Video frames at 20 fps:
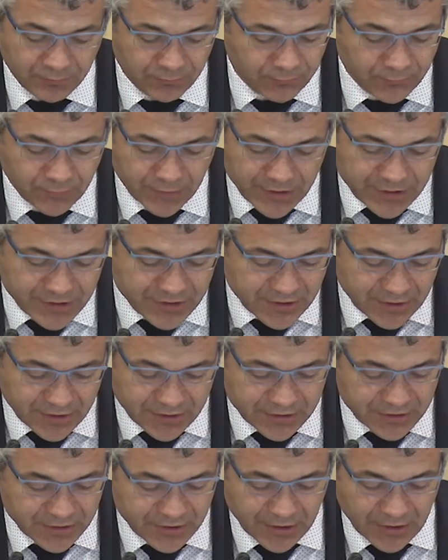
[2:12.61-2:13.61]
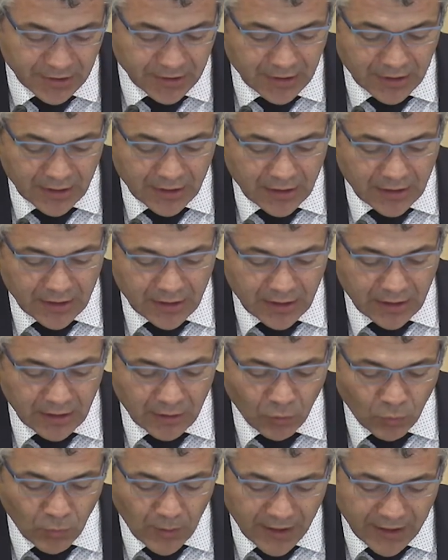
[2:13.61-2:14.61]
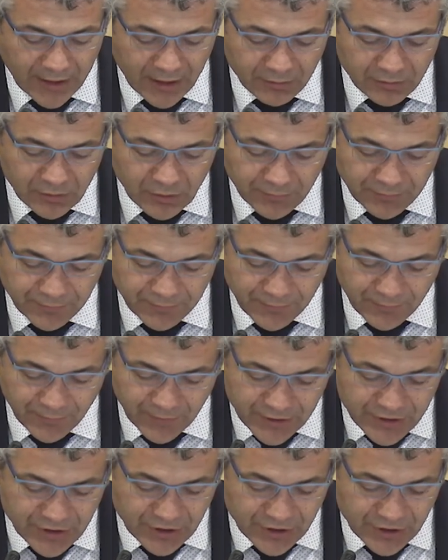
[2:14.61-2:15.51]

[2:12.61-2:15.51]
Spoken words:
For instance, one out of three